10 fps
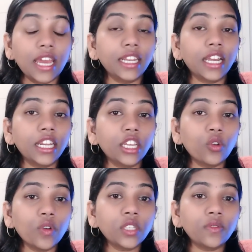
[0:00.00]
Regarding
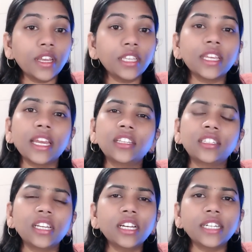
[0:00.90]
US VIX, it's
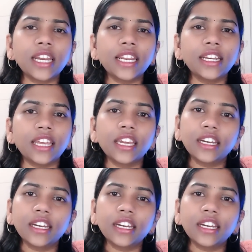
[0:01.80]
still trading near